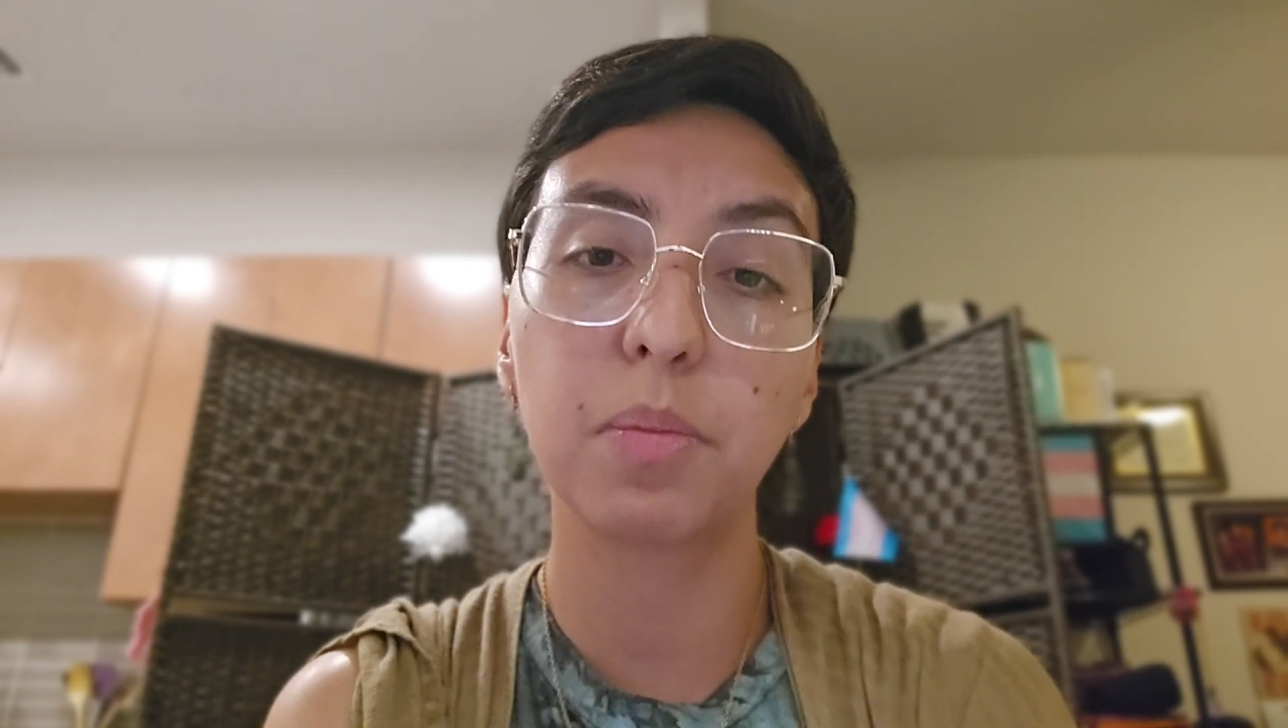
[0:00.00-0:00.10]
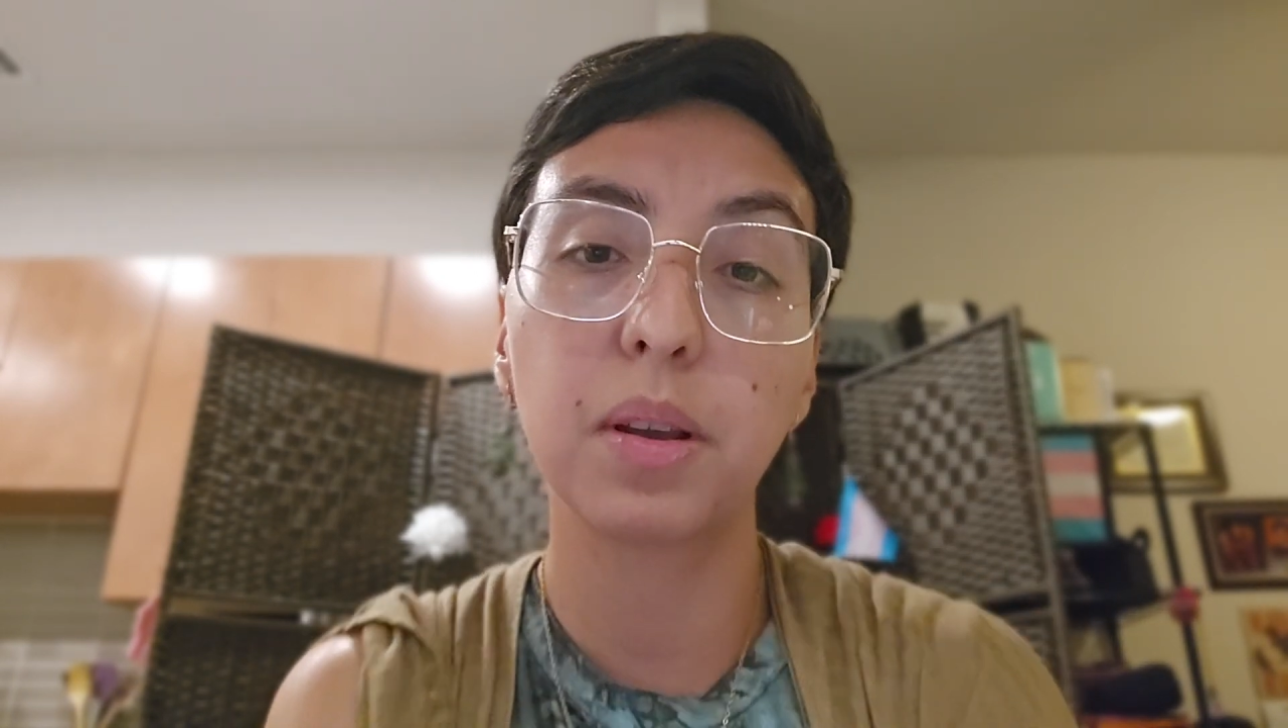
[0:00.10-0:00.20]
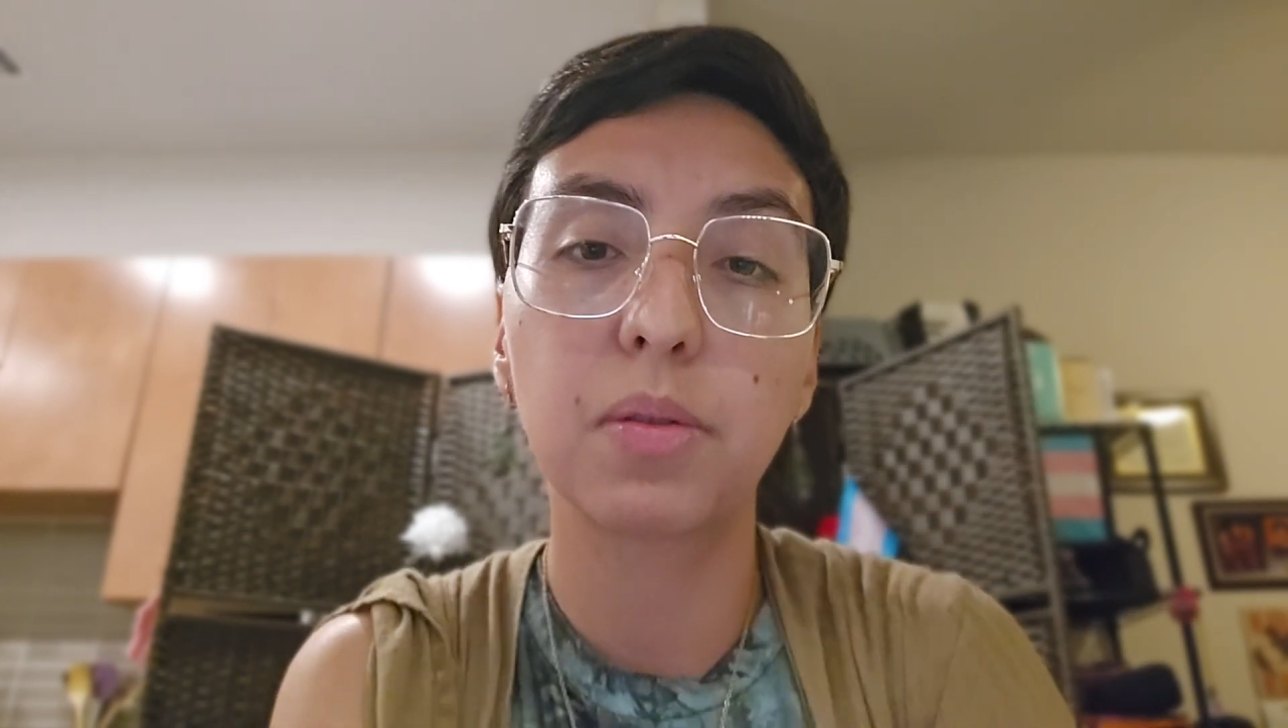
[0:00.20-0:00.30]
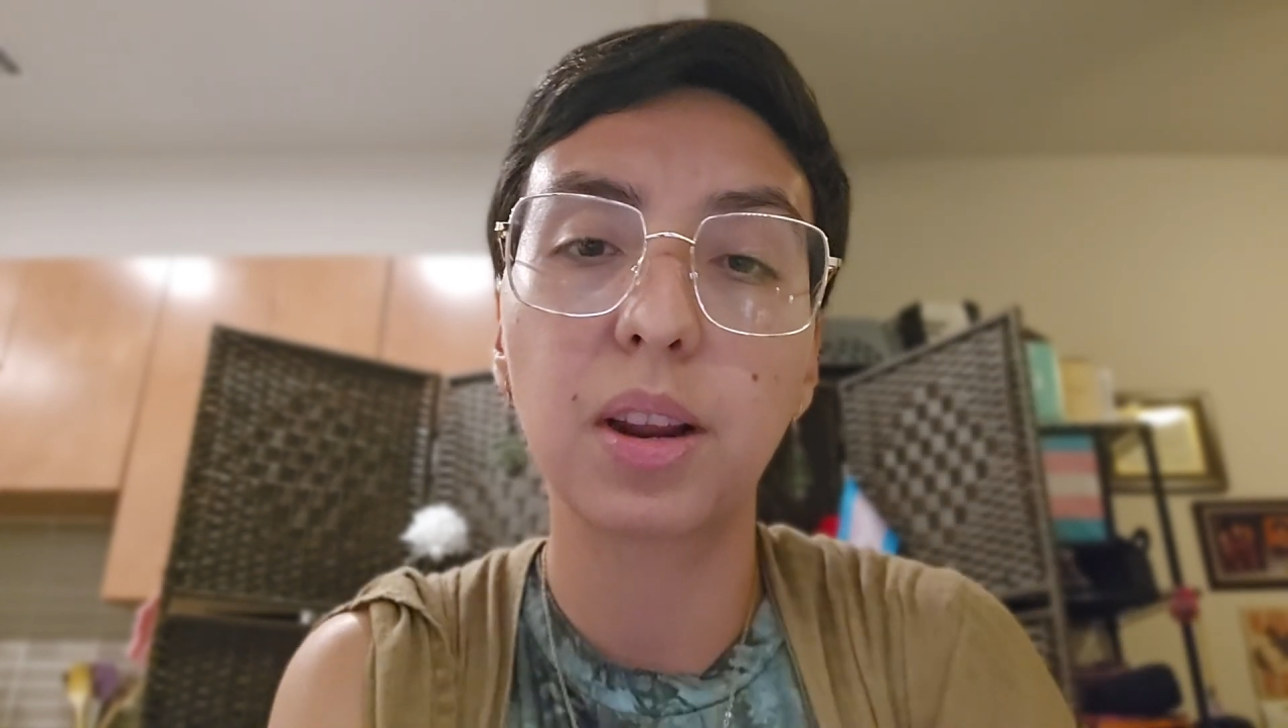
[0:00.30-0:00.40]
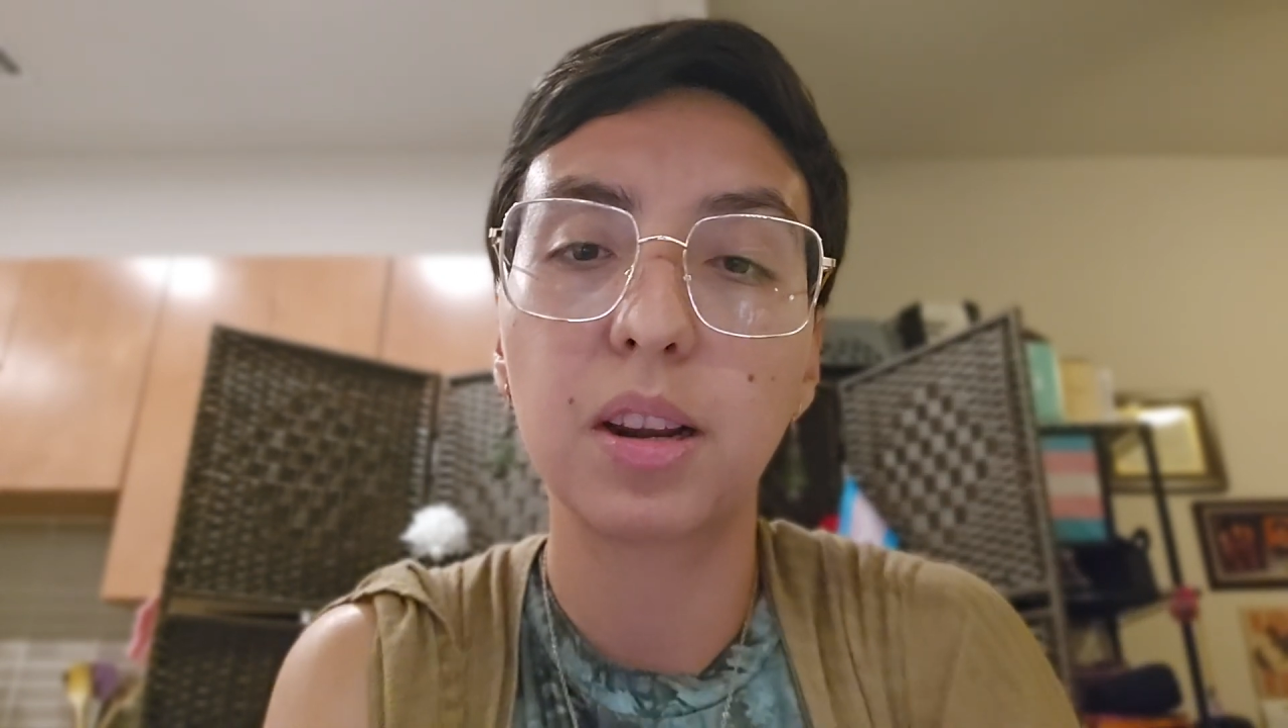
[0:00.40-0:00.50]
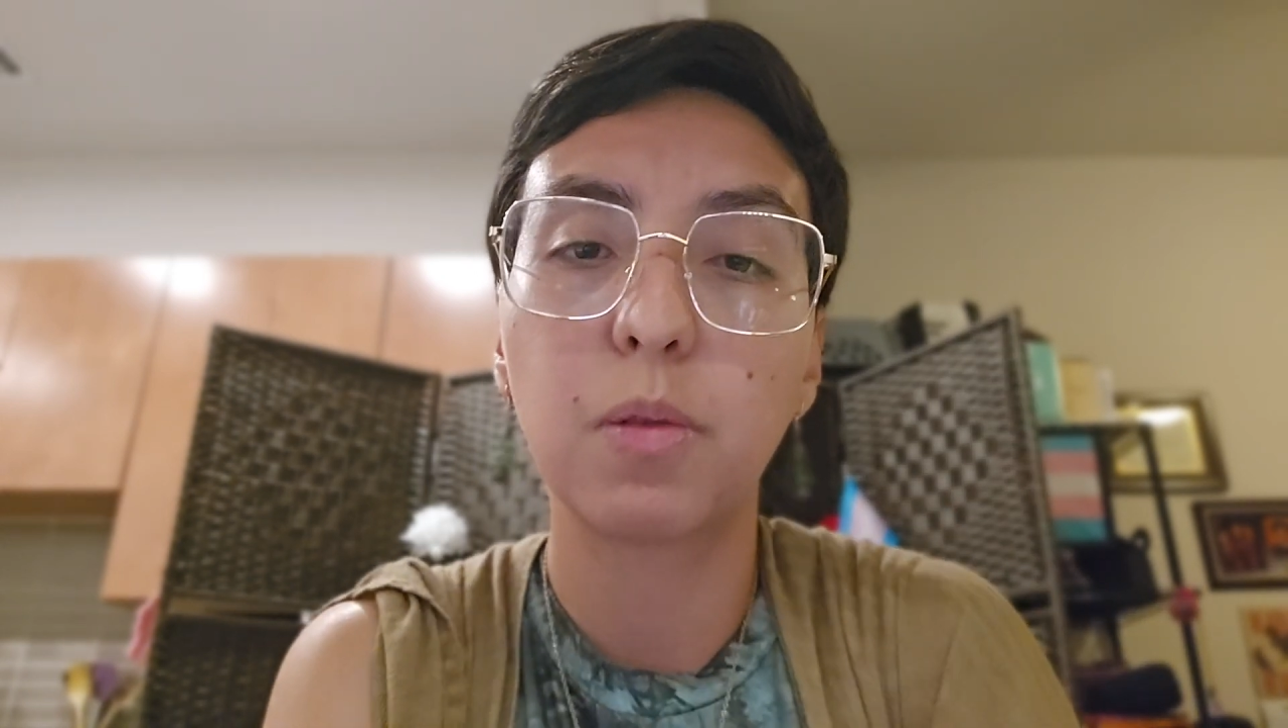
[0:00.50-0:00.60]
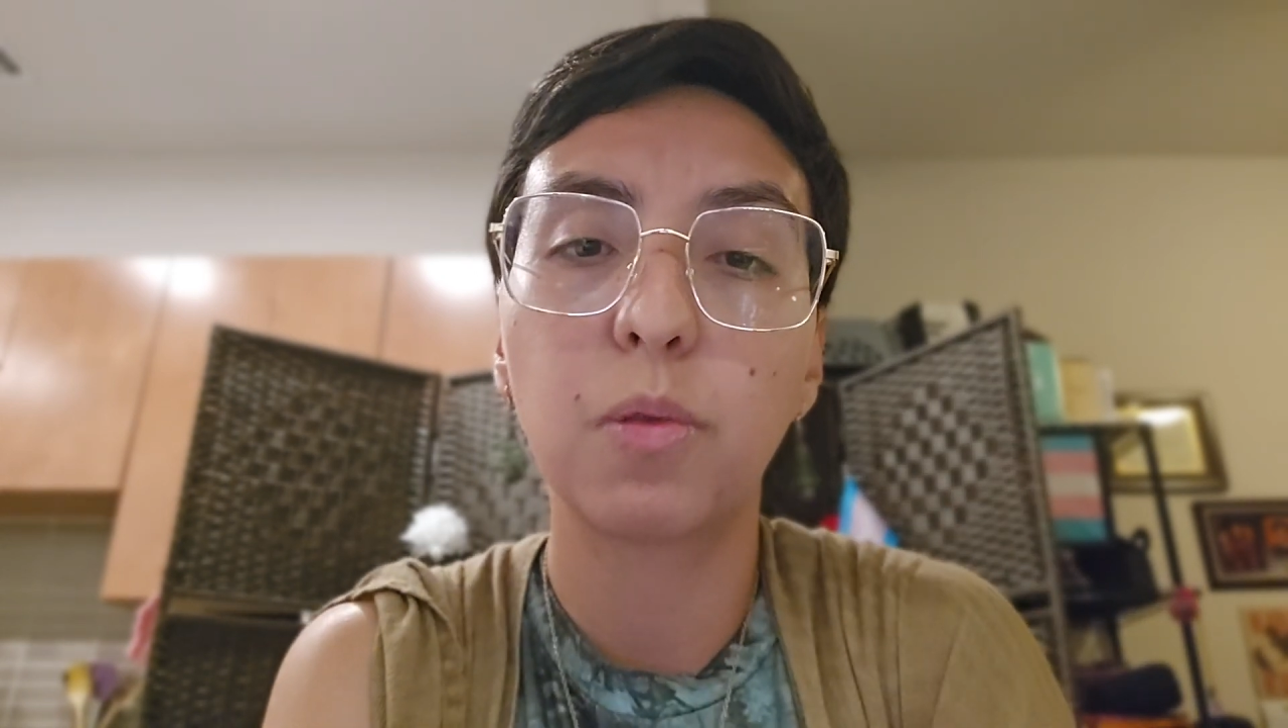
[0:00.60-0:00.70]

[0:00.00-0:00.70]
be ready